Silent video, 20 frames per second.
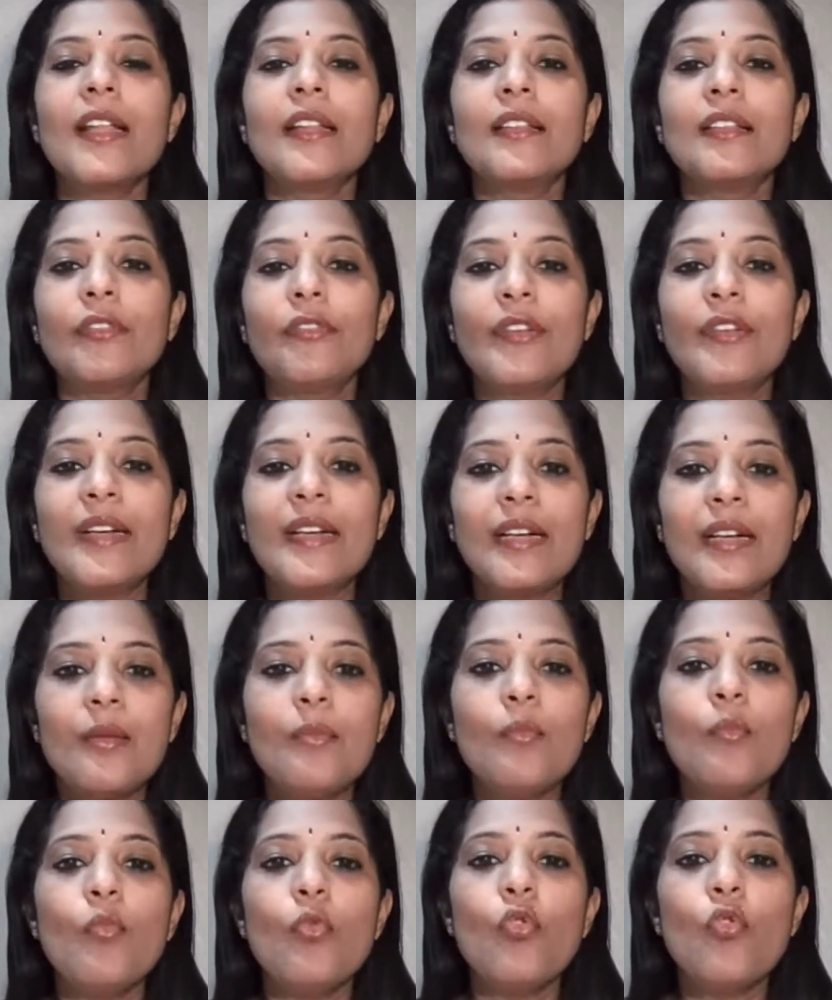The fetal
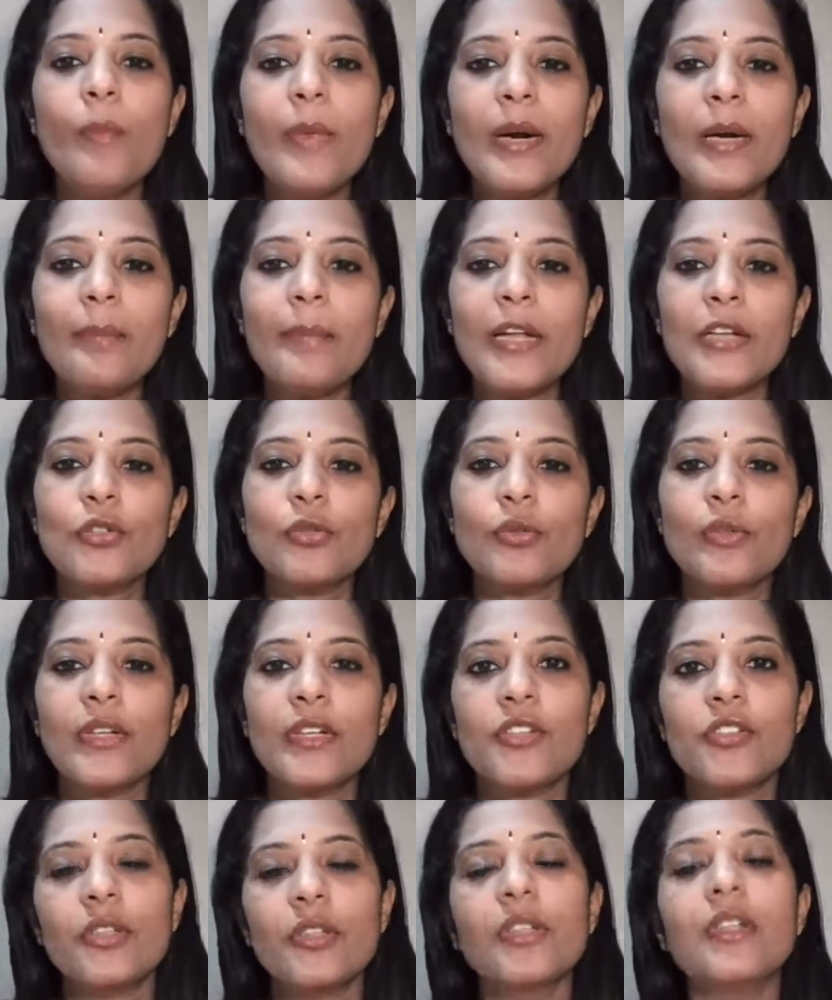movement
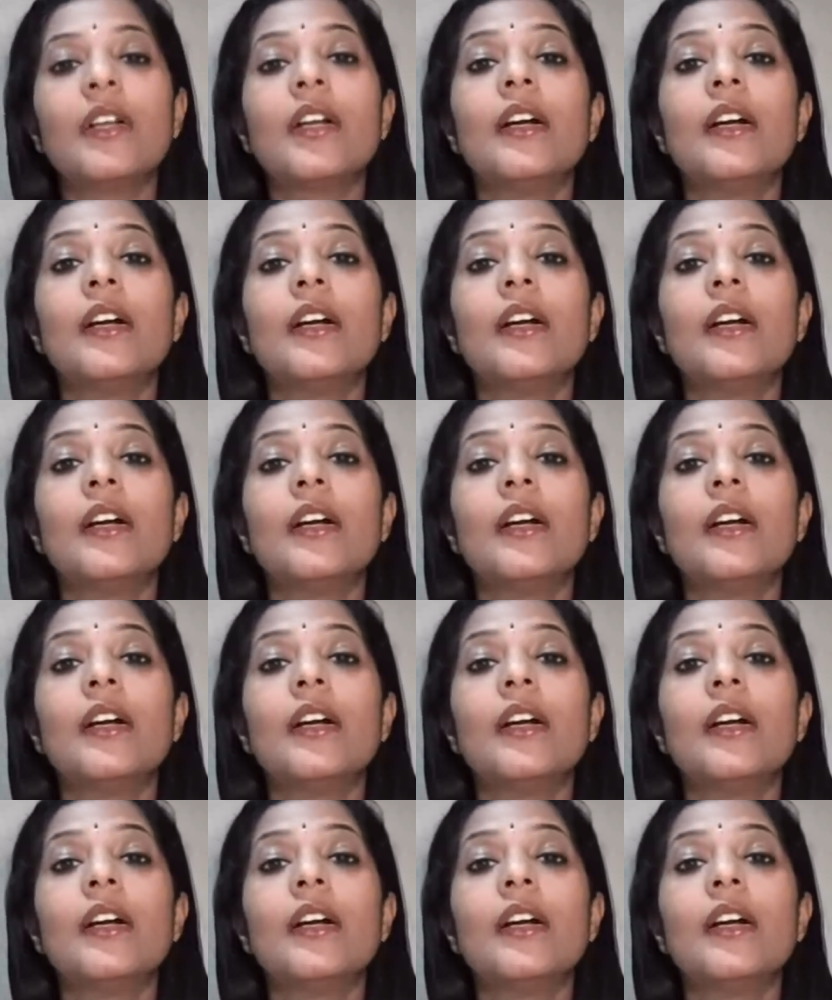maturation